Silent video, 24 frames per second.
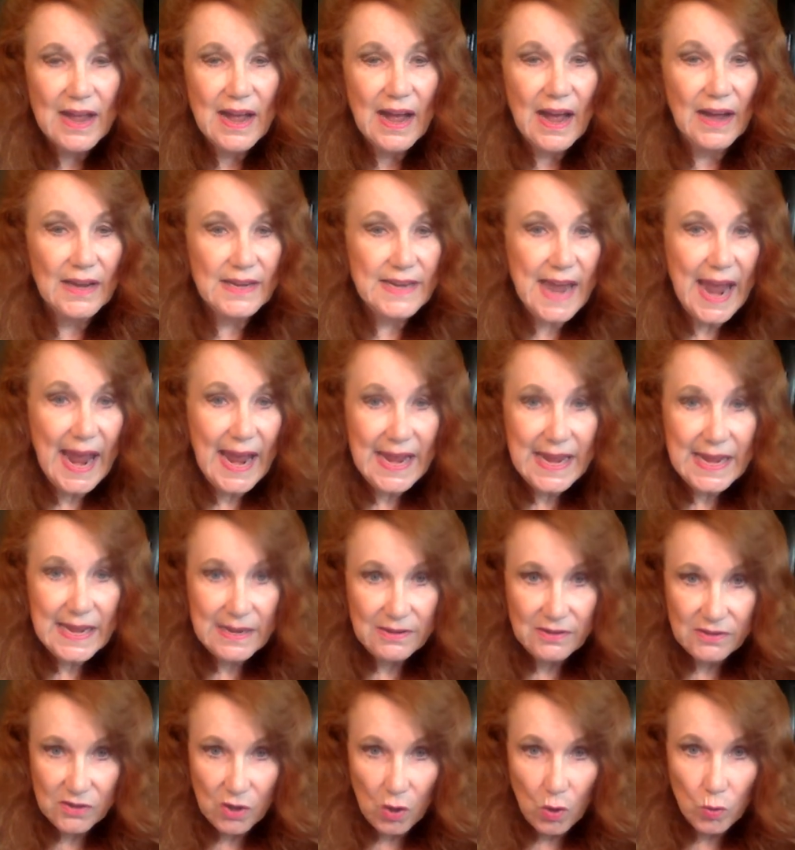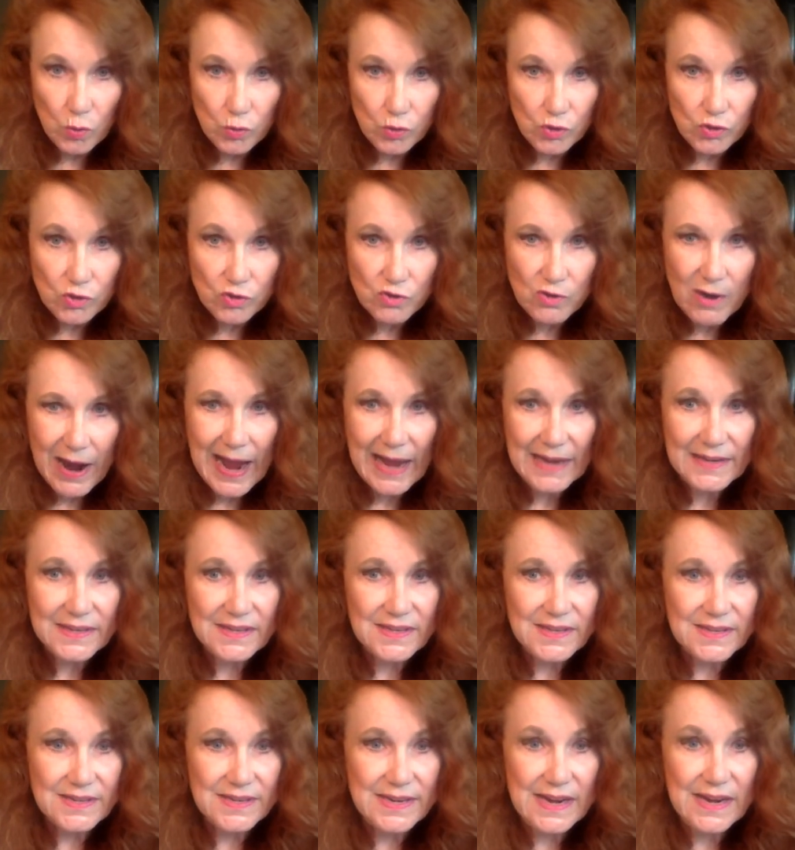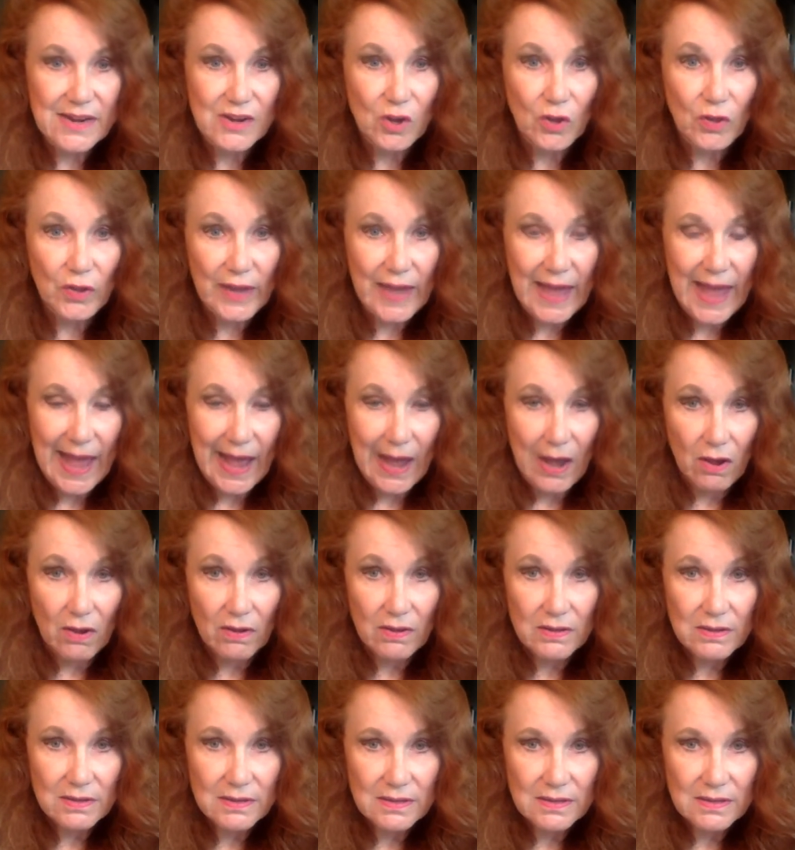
A Yankee soldier tried to steal the cow,